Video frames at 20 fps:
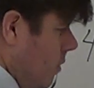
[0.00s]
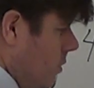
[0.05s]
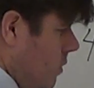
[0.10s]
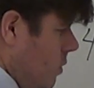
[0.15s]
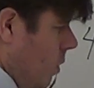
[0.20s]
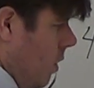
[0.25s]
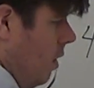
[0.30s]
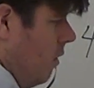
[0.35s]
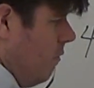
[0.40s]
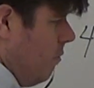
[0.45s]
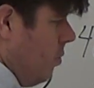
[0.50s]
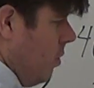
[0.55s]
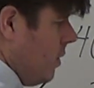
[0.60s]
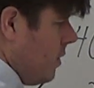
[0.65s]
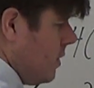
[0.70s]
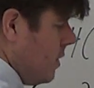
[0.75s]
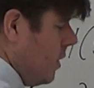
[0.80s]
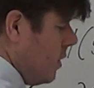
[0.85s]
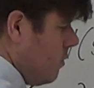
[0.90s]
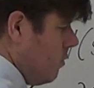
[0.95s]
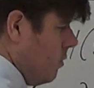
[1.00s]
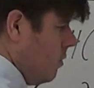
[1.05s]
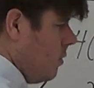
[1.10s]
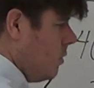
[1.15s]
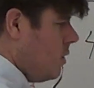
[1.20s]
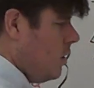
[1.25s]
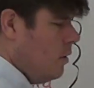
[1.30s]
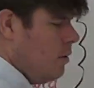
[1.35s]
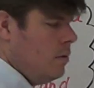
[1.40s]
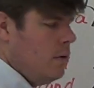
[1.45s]
root 12 plus 6 root
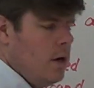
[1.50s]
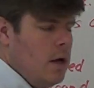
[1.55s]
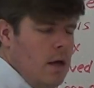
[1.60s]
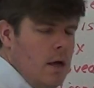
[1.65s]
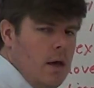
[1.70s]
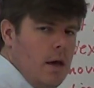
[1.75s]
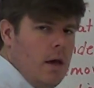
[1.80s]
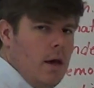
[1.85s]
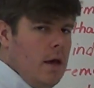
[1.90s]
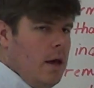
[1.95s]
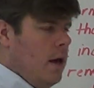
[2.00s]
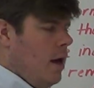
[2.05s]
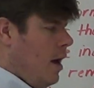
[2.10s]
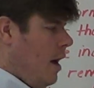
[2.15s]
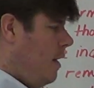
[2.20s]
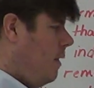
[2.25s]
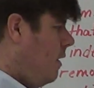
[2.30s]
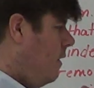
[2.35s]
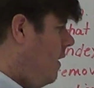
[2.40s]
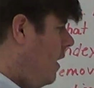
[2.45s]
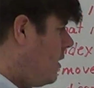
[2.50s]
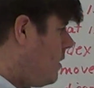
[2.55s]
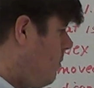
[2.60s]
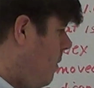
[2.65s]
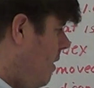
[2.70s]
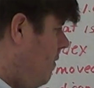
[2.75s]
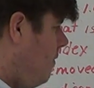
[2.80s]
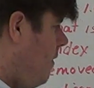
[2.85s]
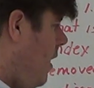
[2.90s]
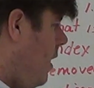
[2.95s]
2. And then that's
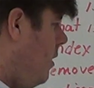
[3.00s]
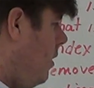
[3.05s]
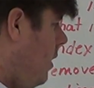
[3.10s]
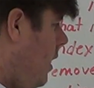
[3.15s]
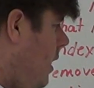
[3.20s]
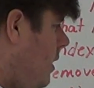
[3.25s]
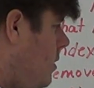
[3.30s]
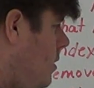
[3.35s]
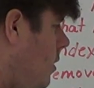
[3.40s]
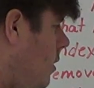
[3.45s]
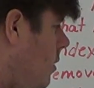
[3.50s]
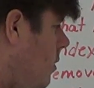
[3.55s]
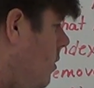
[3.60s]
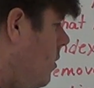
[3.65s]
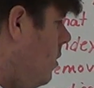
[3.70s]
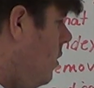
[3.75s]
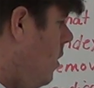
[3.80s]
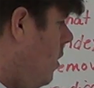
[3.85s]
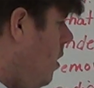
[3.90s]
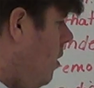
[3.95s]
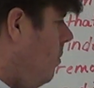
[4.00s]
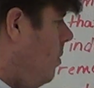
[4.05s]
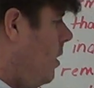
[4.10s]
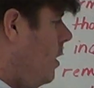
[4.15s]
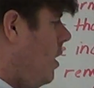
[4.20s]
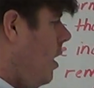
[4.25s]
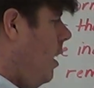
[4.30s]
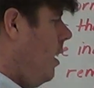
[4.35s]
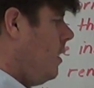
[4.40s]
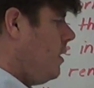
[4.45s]
my final answer.
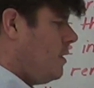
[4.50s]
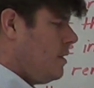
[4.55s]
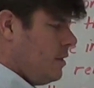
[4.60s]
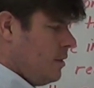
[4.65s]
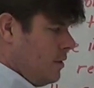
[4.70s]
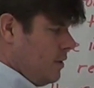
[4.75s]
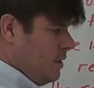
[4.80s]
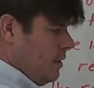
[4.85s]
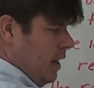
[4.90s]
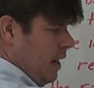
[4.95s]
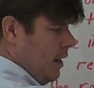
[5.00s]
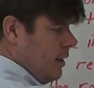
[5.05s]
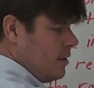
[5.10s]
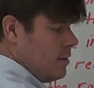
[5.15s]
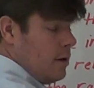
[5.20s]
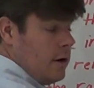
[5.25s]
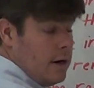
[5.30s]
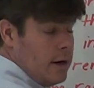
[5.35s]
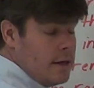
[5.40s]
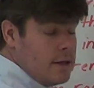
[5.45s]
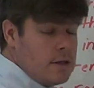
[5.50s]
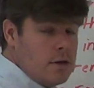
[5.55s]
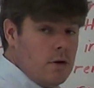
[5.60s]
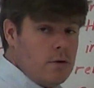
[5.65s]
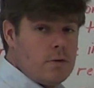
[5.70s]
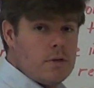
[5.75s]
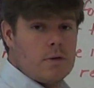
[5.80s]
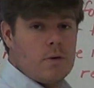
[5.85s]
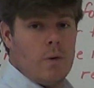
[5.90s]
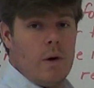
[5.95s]
Because 6, there is no
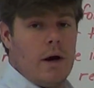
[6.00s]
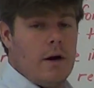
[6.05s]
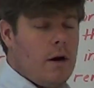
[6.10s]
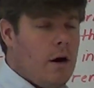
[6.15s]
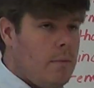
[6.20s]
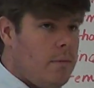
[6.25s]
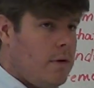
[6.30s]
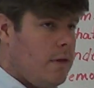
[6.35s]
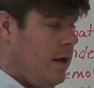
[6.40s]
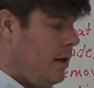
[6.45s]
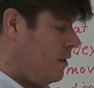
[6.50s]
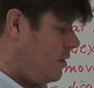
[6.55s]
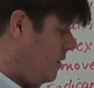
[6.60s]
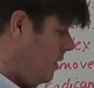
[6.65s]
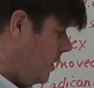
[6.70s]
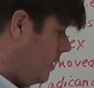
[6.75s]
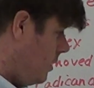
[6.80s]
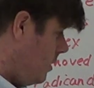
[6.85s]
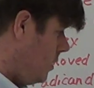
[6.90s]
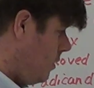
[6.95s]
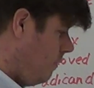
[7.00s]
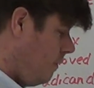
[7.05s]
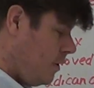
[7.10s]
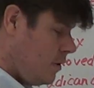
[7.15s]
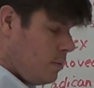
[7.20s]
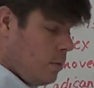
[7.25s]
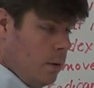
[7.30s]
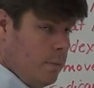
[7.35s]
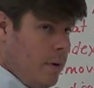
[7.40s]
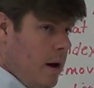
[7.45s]
square number that 6 is
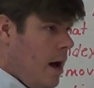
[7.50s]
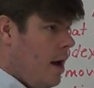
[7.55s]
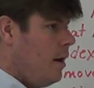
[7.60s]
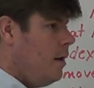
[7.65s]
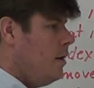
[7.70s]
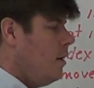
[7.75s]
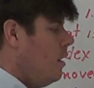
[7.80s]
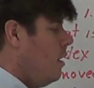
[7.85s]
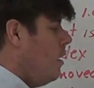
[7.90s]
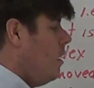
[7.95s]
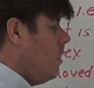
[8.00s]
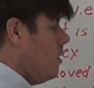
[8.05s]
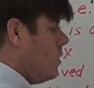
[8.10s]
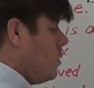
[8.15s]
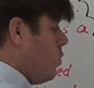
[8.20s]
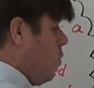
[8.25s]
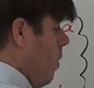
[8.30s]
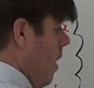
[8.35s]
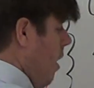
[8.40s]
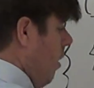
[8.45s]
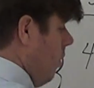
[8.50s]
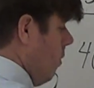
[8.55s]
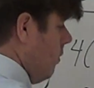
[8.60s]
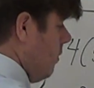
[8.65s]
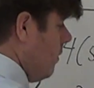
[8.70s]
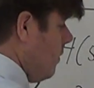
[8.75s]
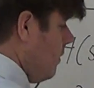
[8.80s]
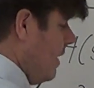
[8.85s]
divisible by. 12.